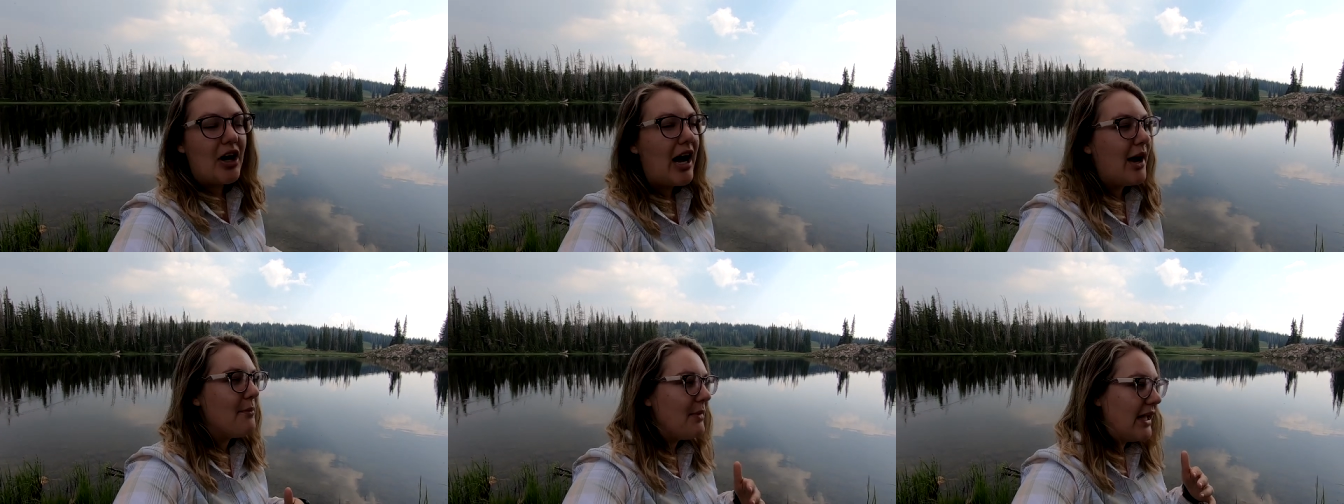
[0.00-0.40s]

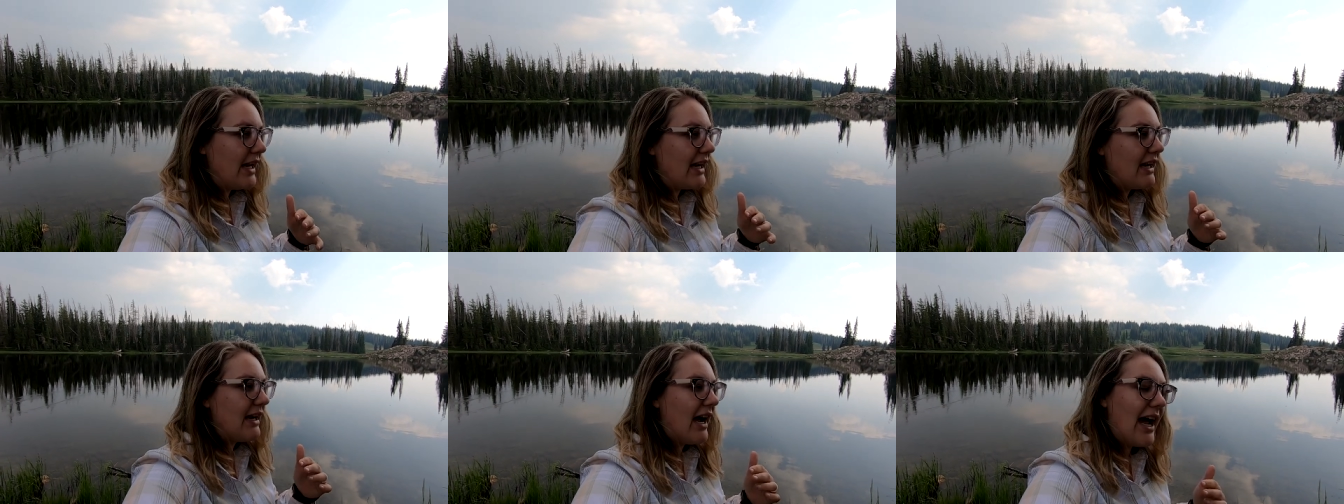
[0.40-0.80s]
I'm
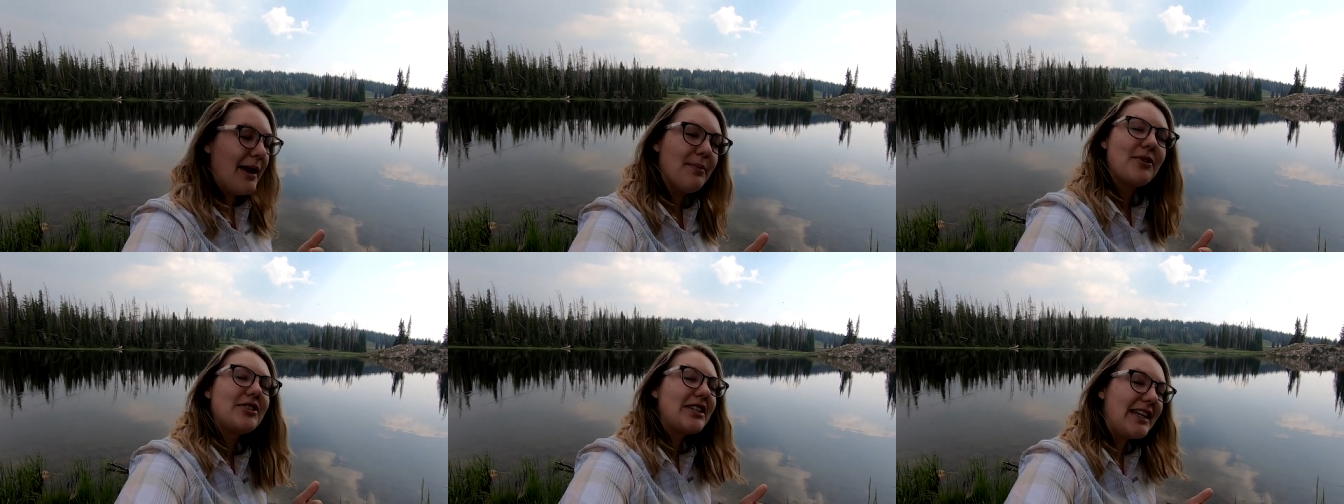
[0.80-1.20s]
like
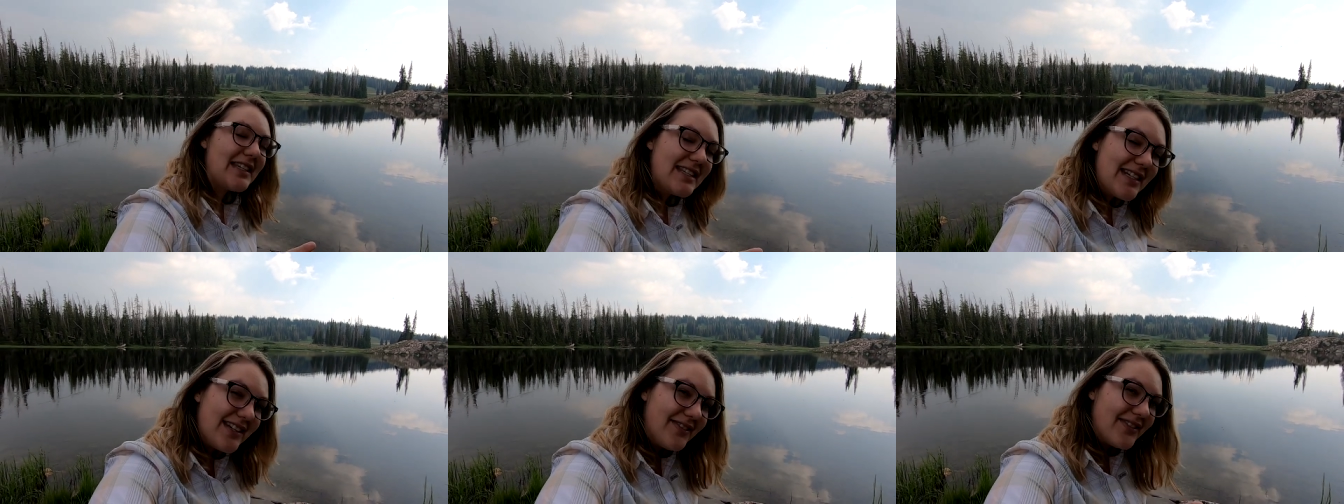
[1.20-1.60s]

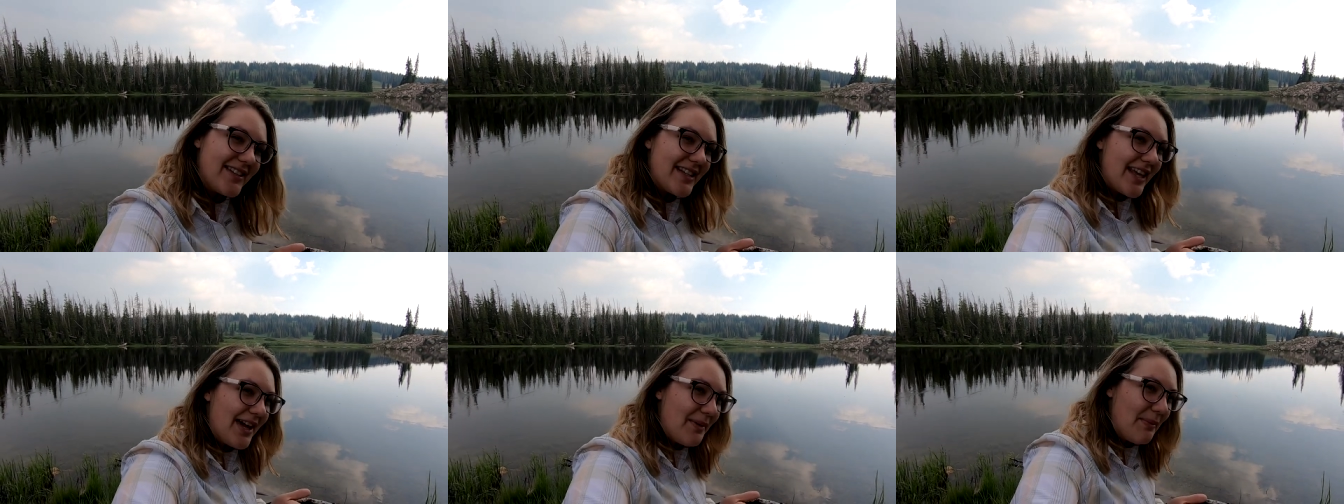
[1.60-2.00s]
hypersensitive to
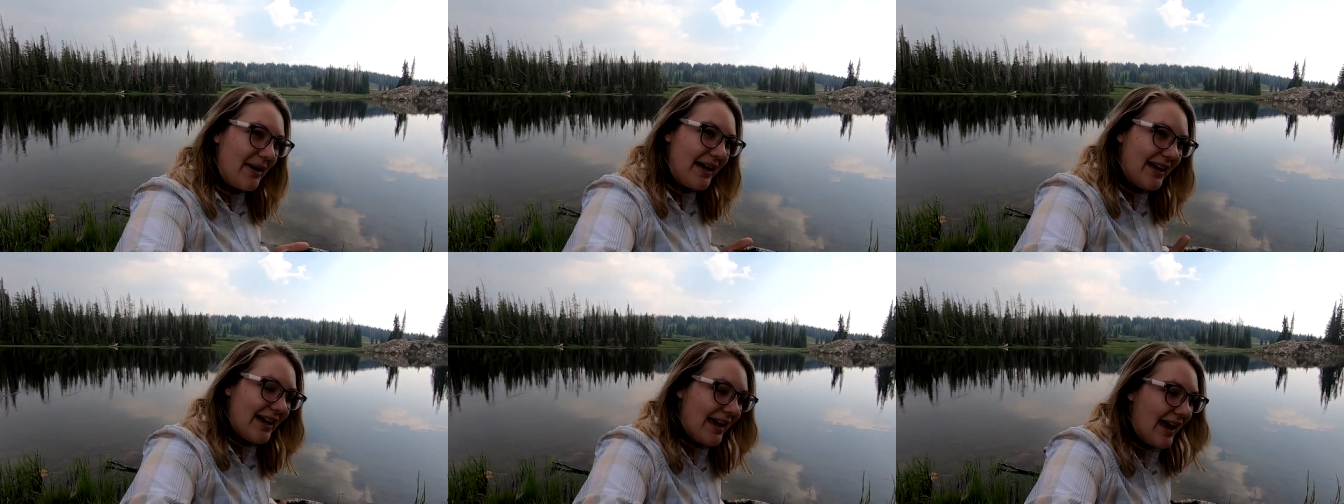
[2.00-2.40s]
them,
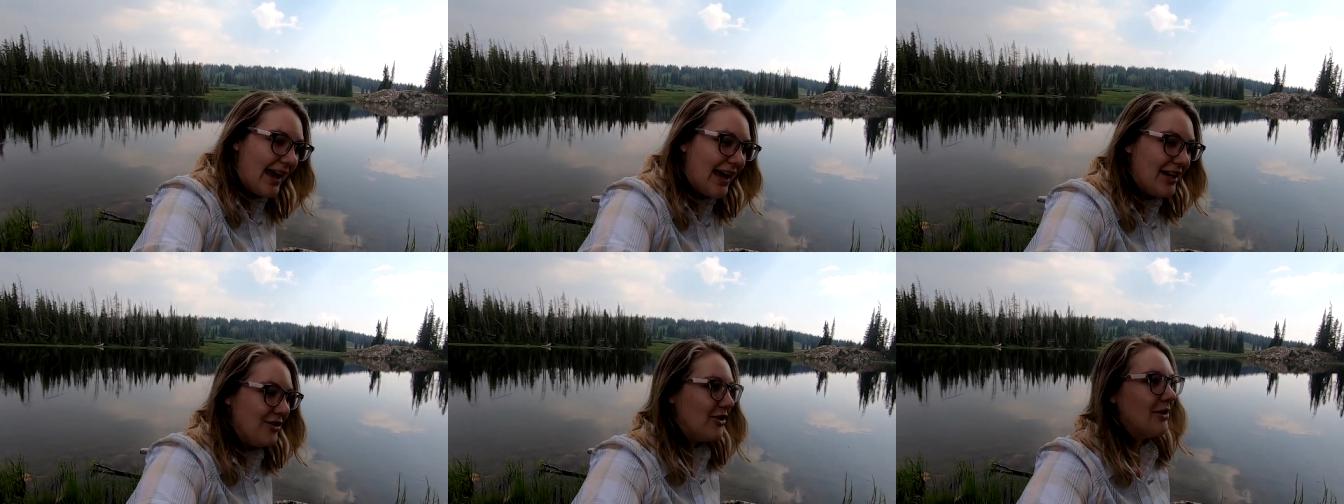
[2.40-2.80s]

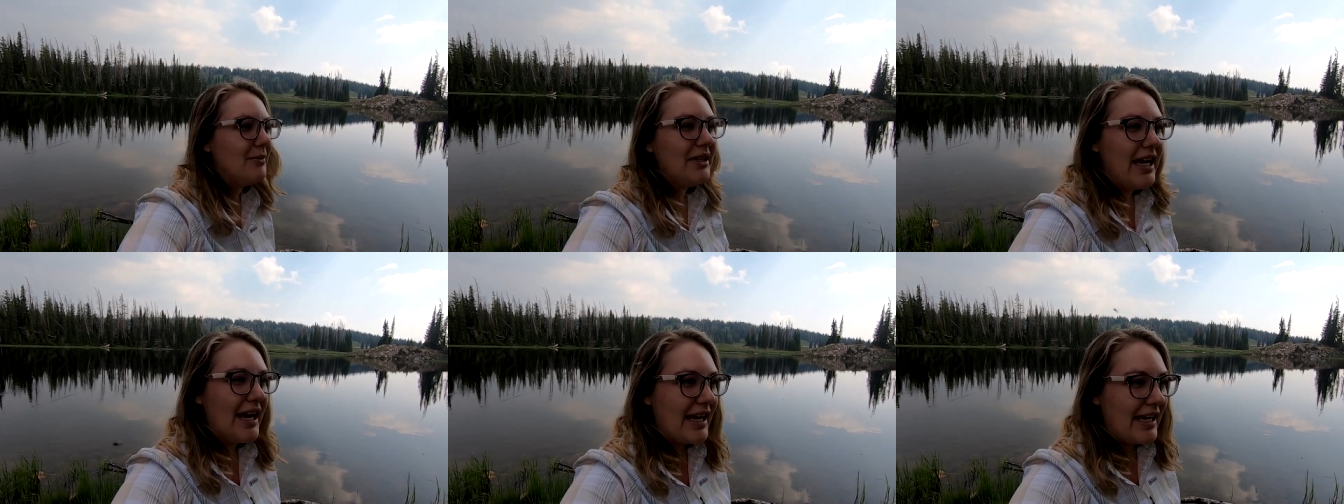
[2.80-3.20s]
and
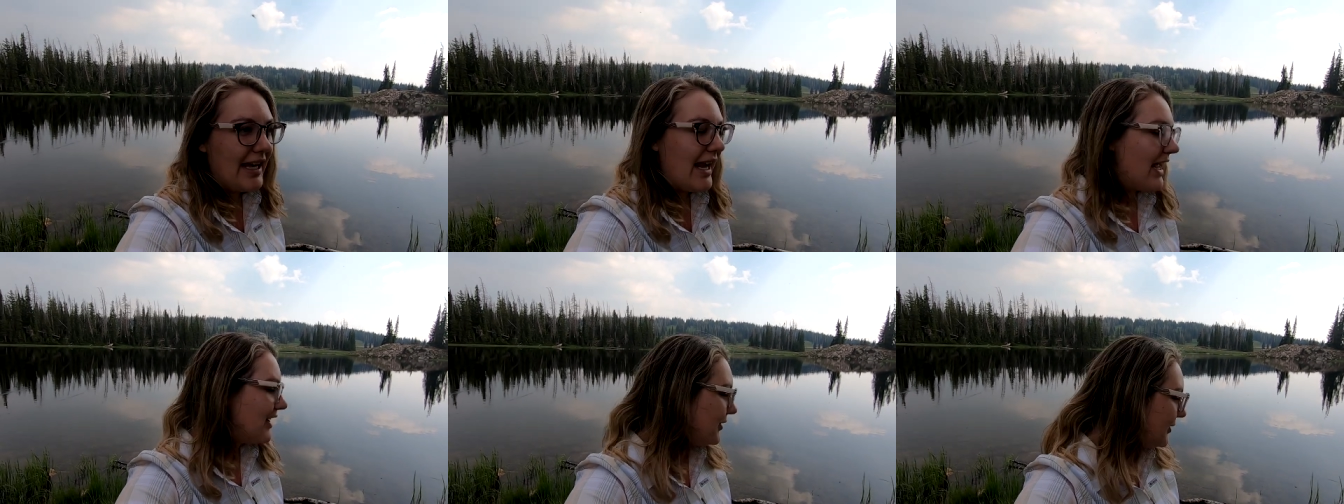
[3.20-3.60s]
normally I can
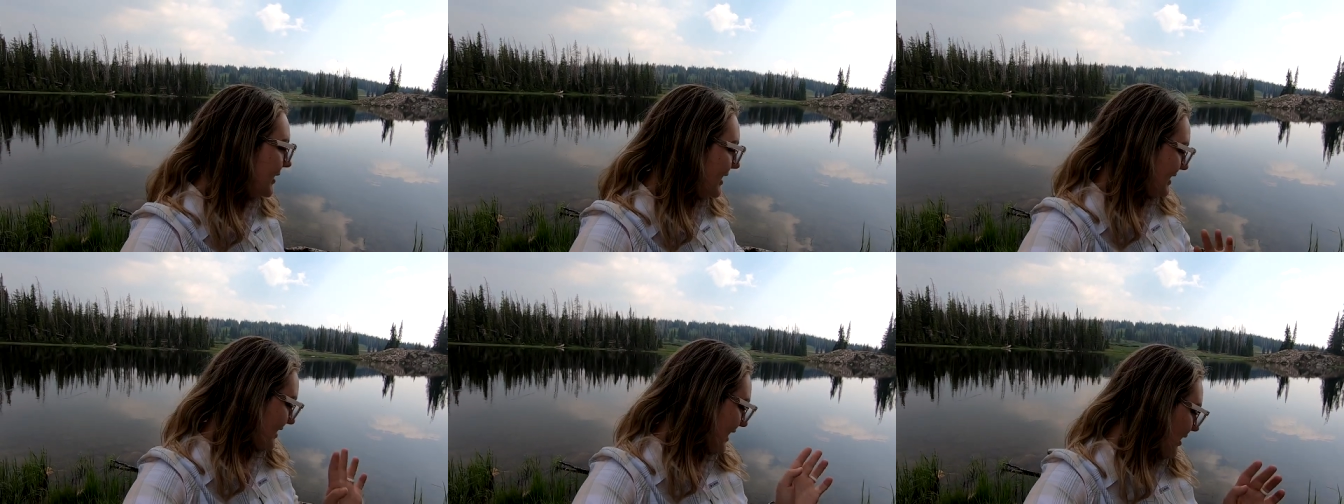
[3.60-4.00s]
handle it,
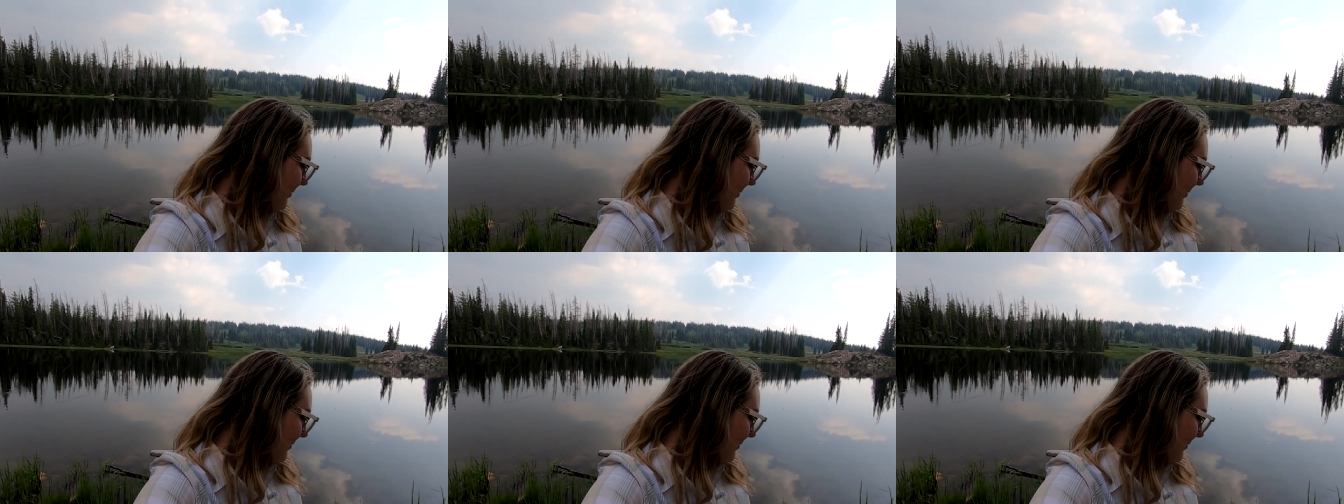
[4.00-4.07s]
it's not a